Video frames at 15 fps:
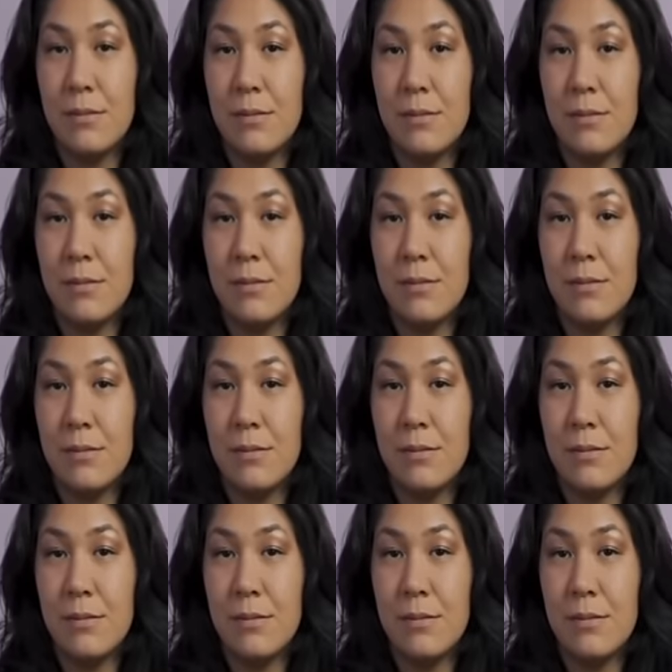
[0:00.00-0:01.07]

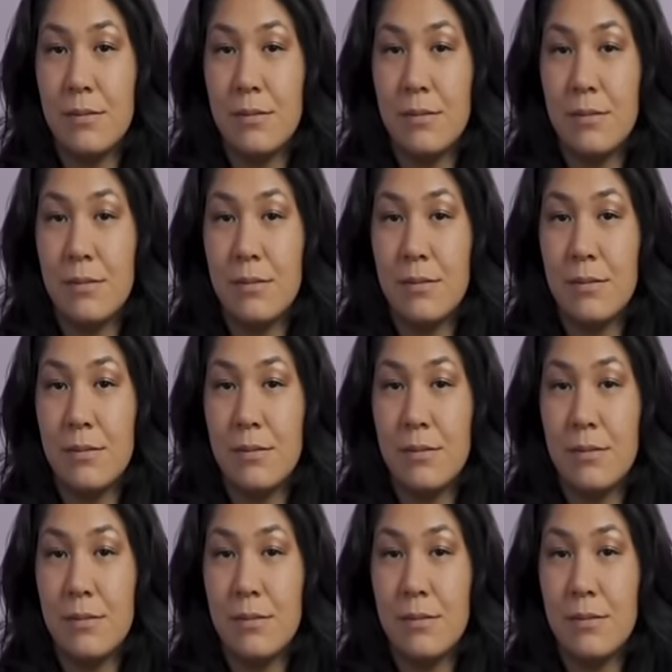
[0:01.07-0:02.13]

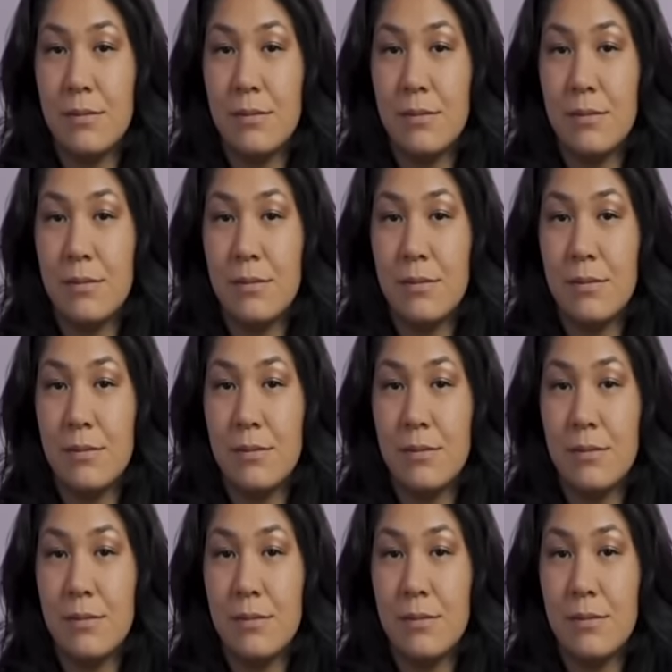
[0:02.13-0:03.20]

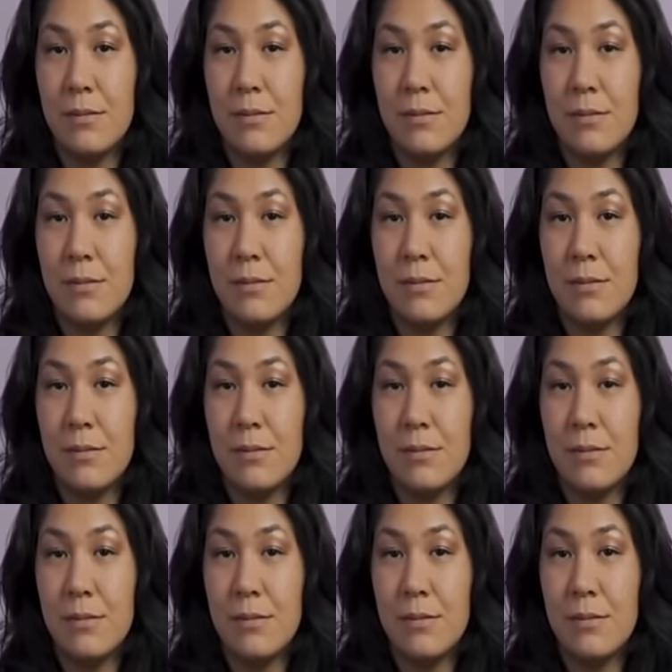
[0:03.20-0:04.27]

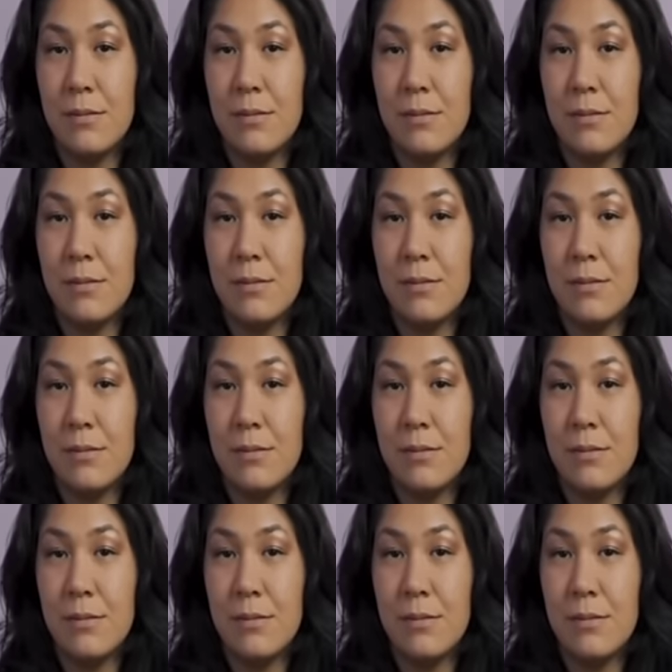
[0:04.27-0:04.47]
The person shown says nothing.